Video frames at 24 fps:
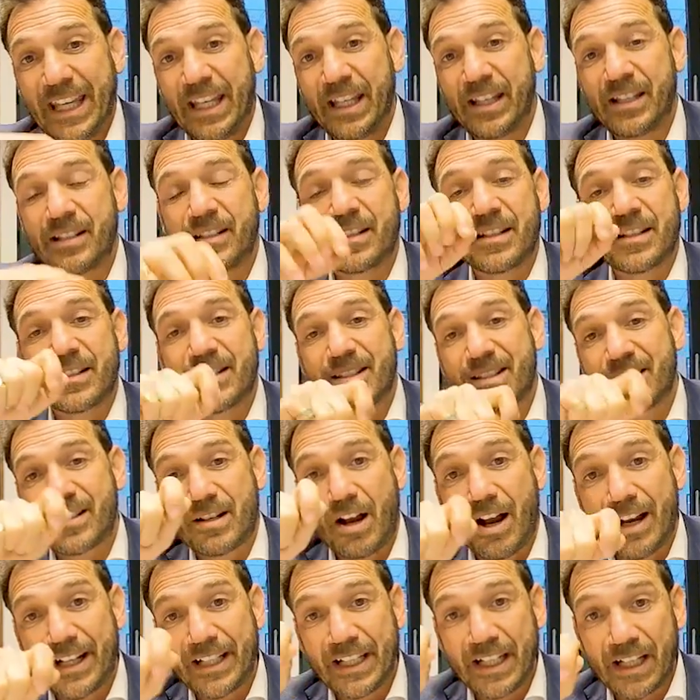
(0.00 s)
in
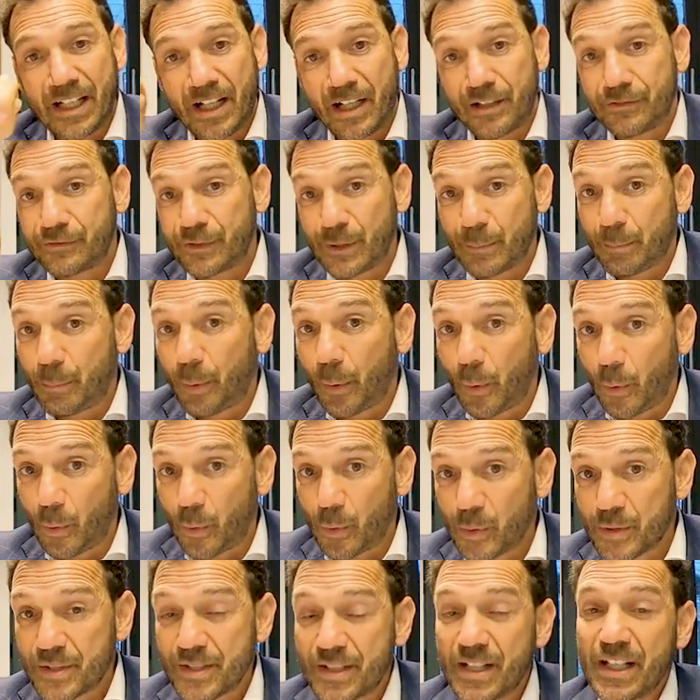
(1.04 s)
signing a
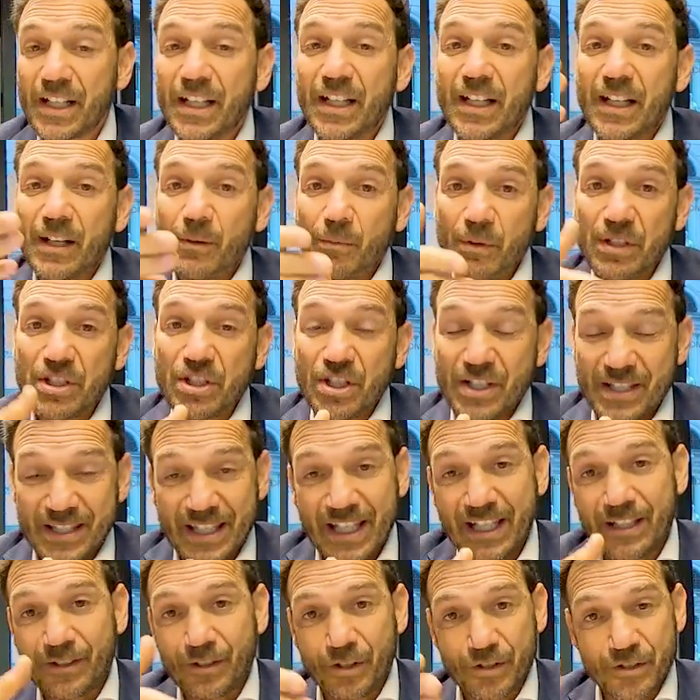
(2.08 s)
report, which is
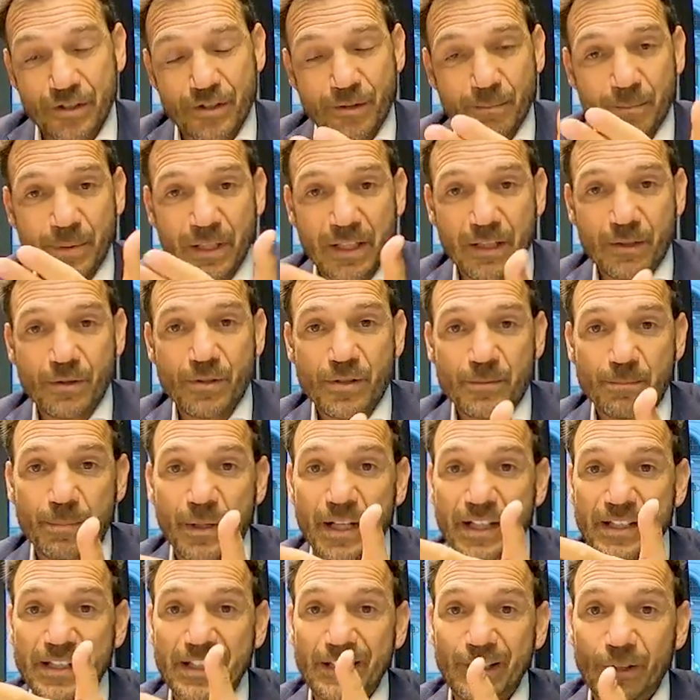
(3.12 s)
then going to be used
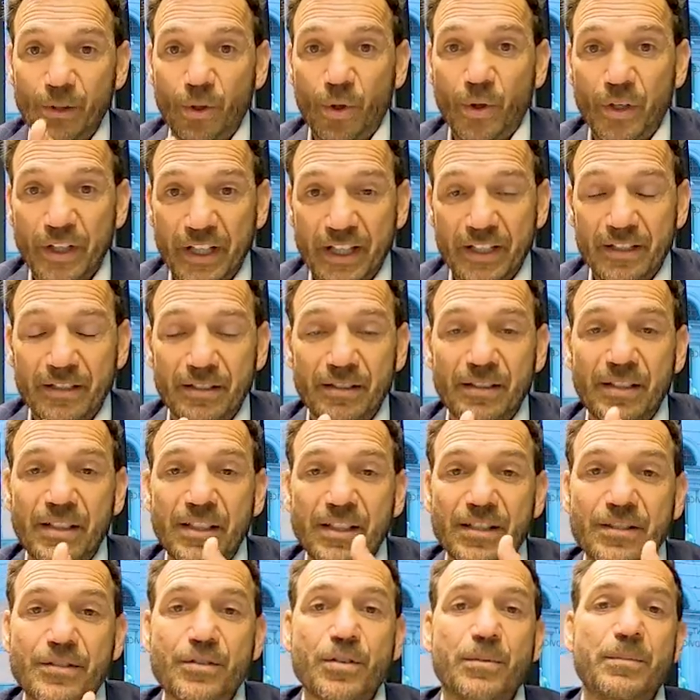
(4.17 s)
by the
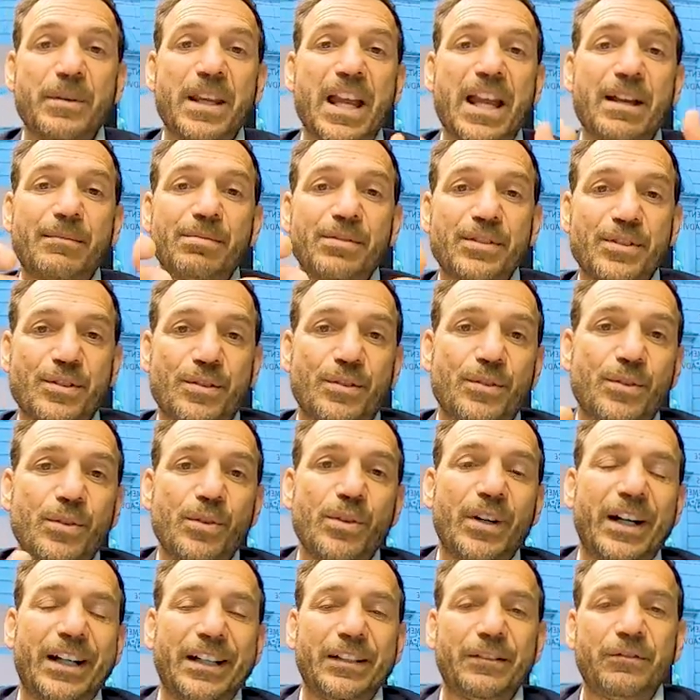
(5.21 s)
lawyer to be able
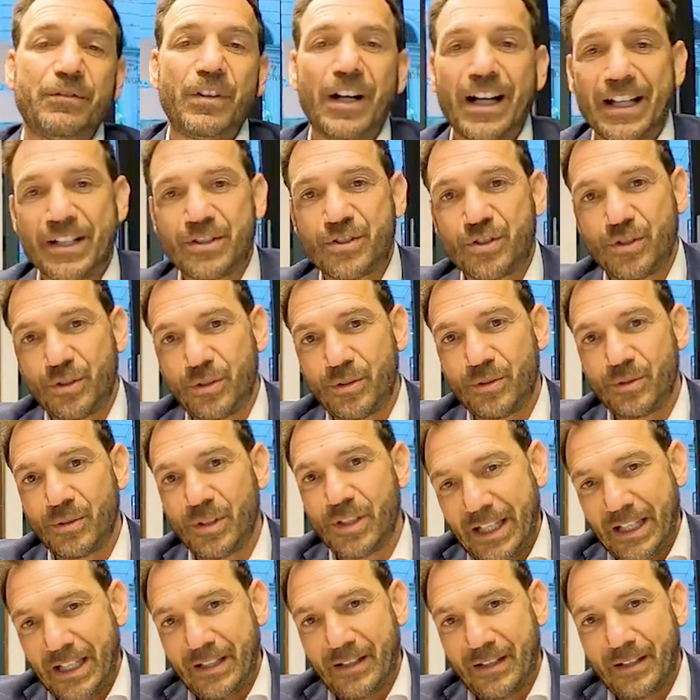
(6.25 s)
to advise you
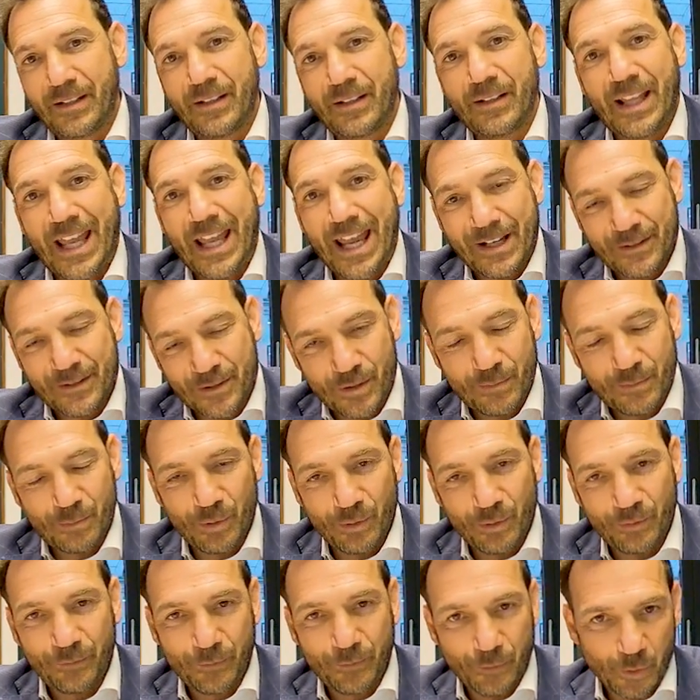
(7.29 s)
in how to
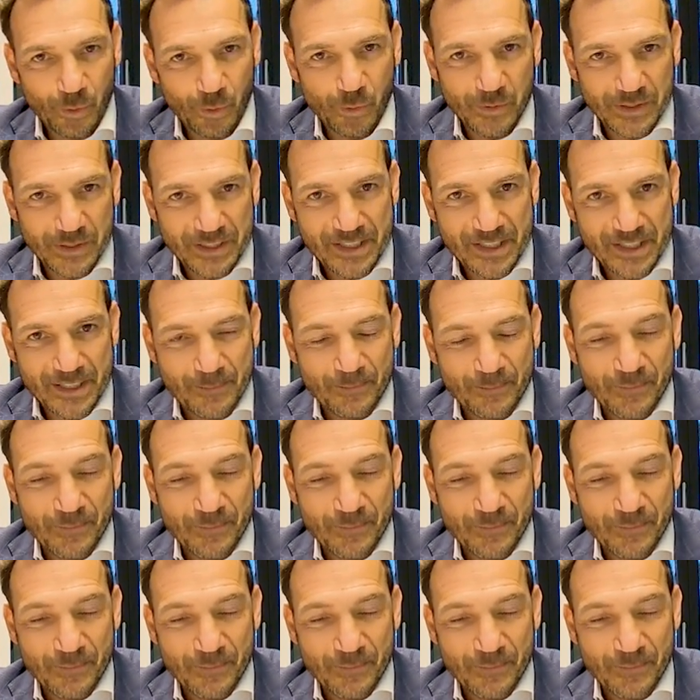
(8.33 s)
move forward.